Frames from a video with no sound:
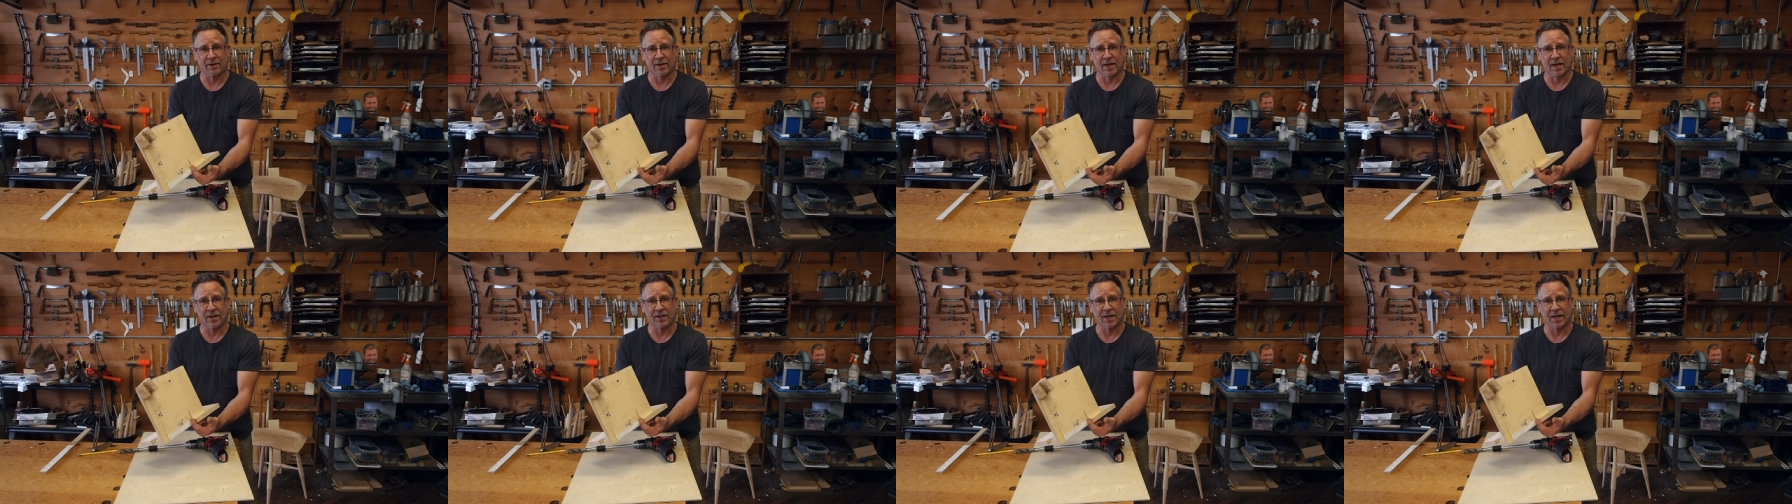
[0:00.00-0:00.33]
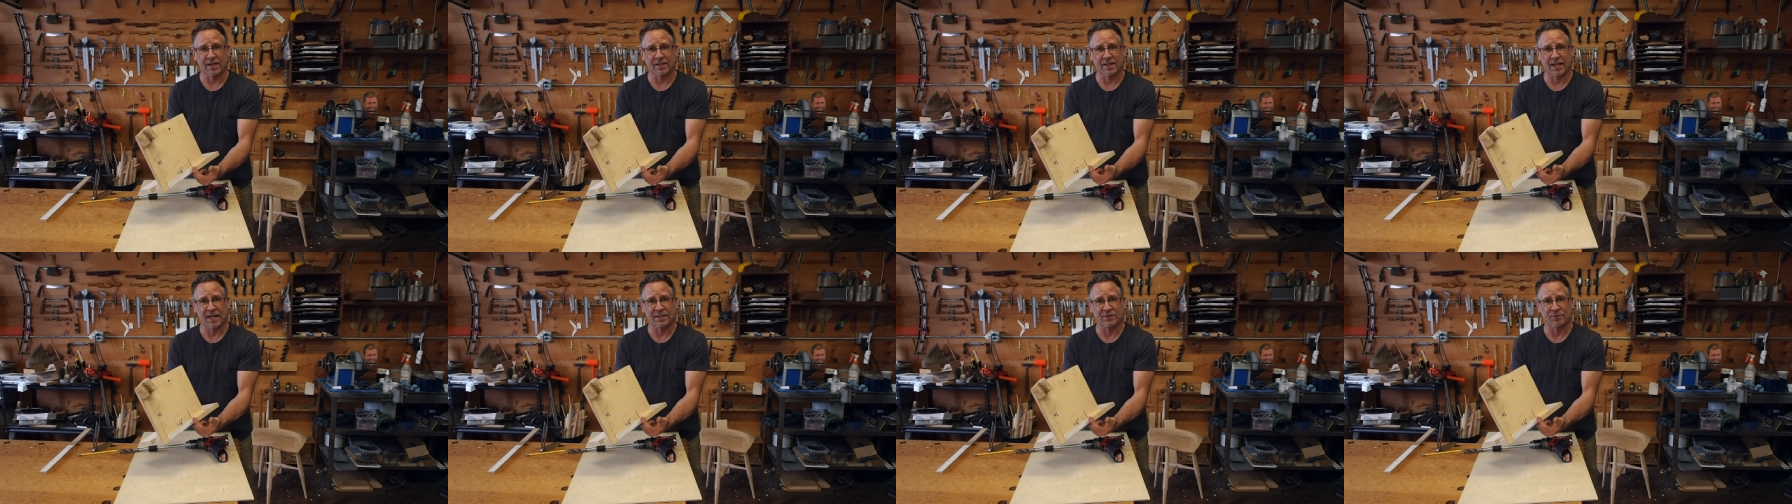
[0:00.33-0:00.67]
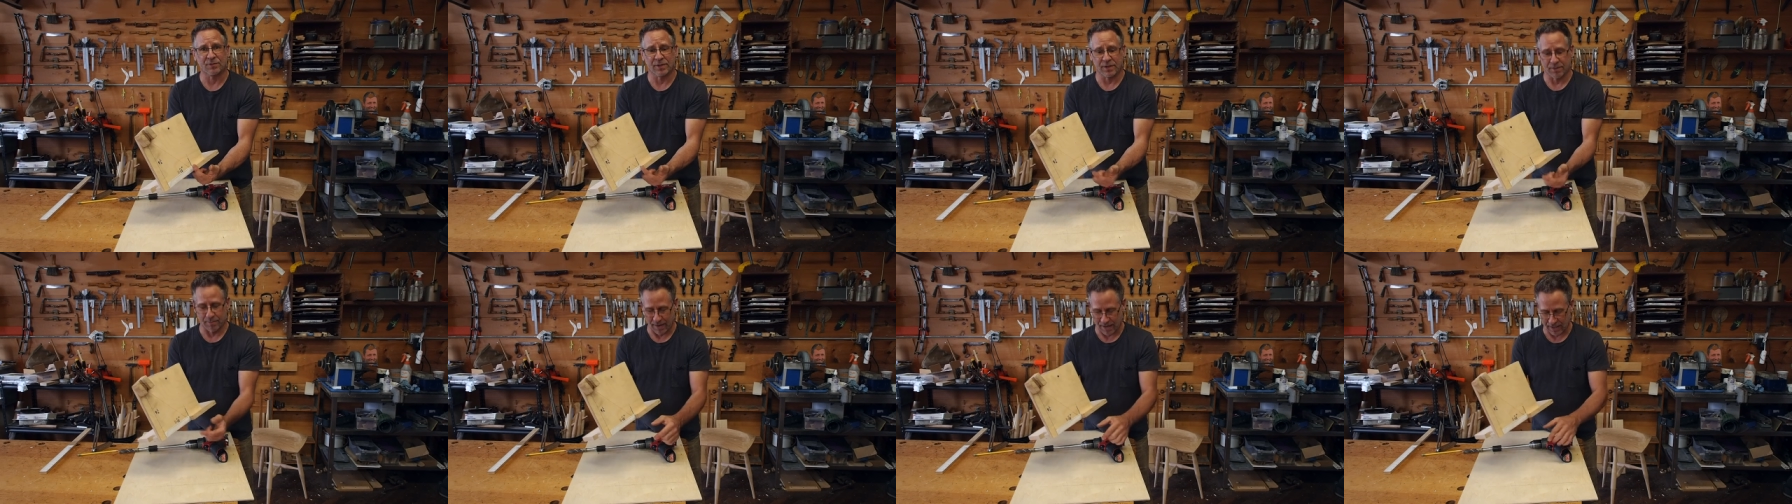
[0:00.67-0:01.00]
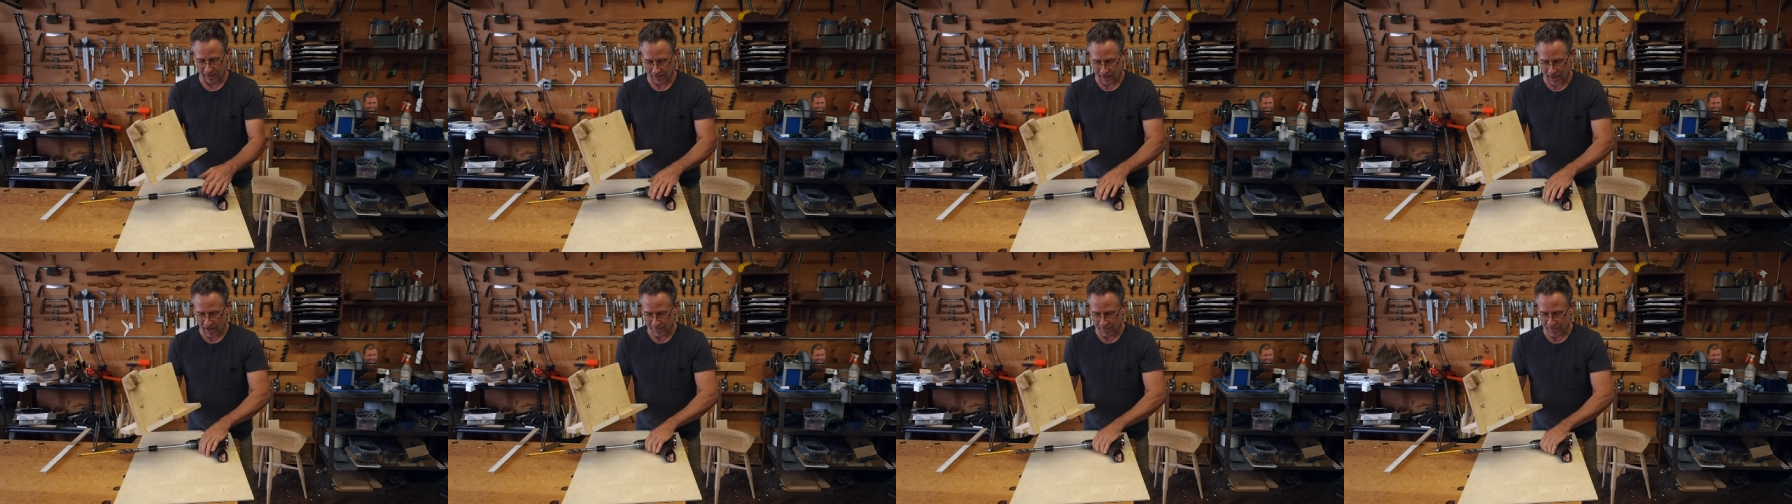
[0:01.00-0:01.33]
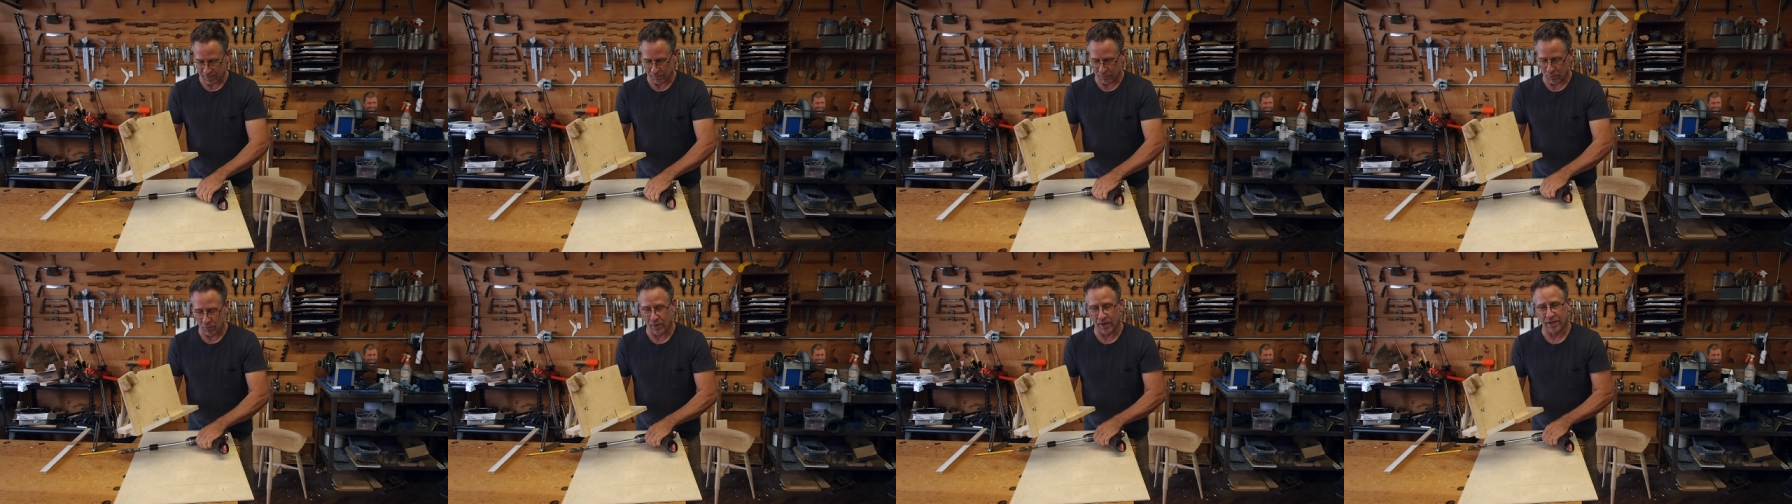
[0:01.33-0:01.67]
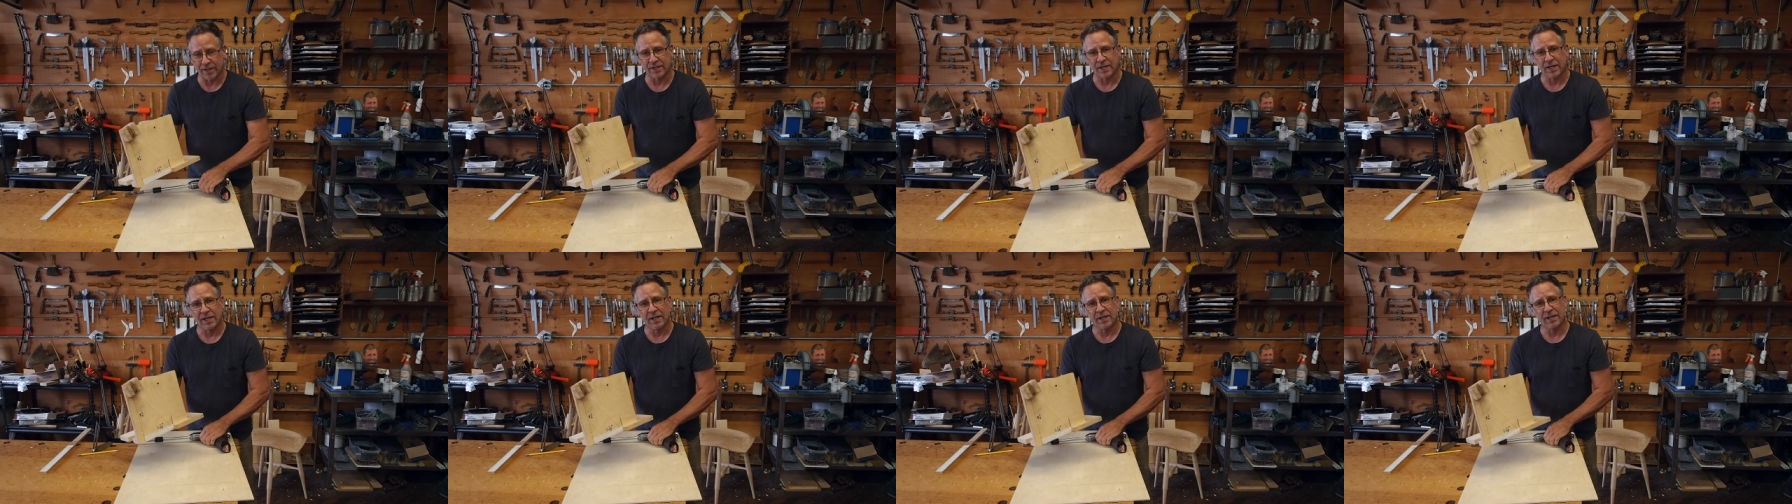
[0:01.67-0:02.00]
Now that, that's really my alignment point